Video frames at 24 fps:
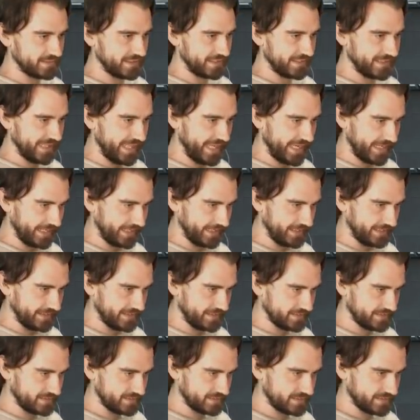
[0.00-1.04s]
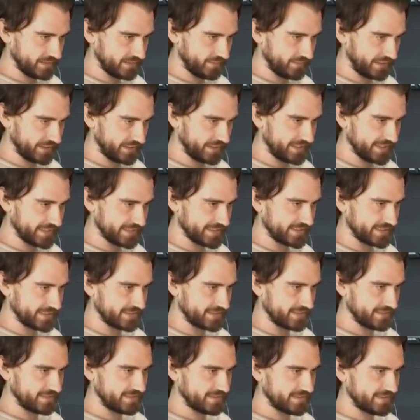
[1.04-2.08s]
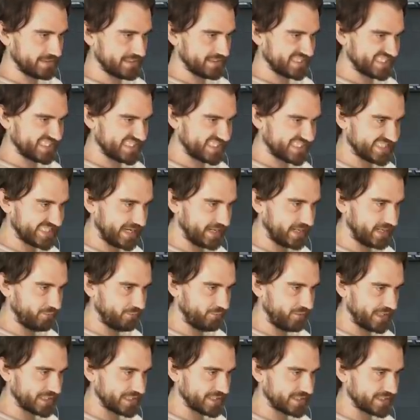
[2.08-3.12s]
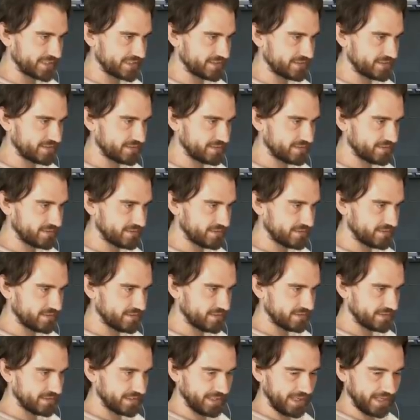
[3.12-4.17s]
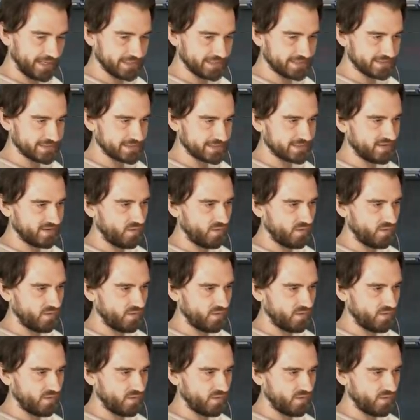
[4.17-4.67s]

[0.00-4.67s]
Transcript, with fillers: Then, look at this. Sacrifice the knight.